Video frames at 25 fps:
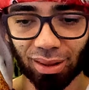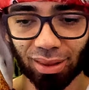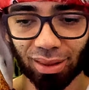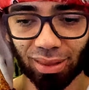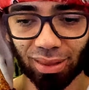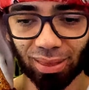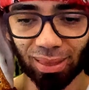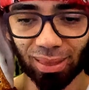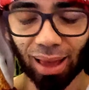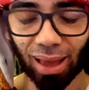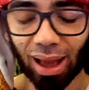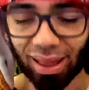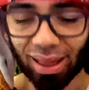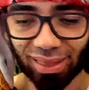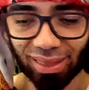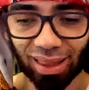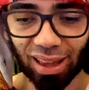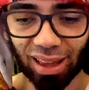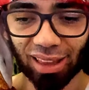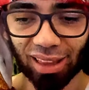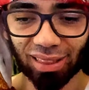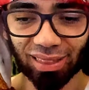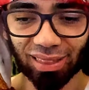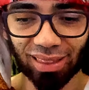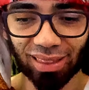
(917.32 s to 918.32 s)
the the
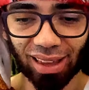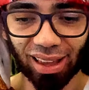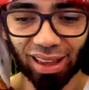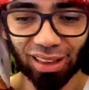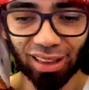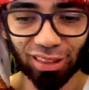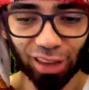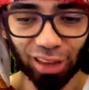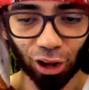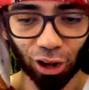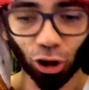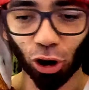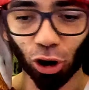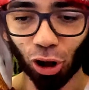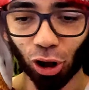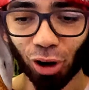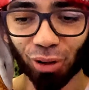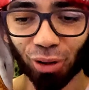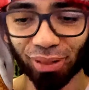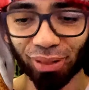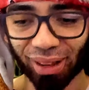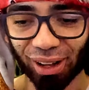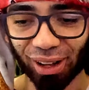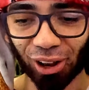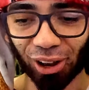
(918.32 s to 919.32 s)
the, the clone,
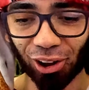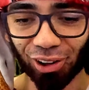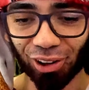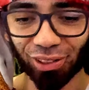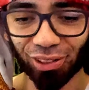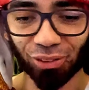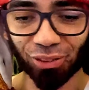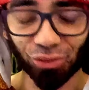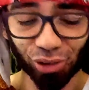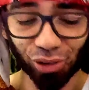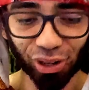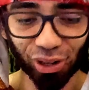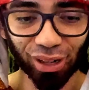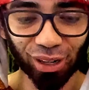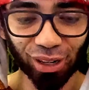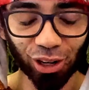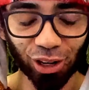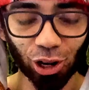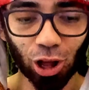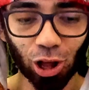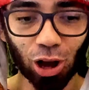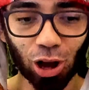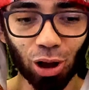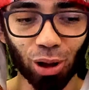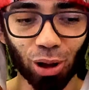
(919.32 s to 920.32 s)
the clone, the freaking
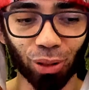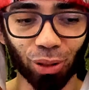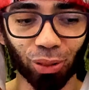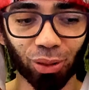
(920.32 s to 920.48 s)
clone.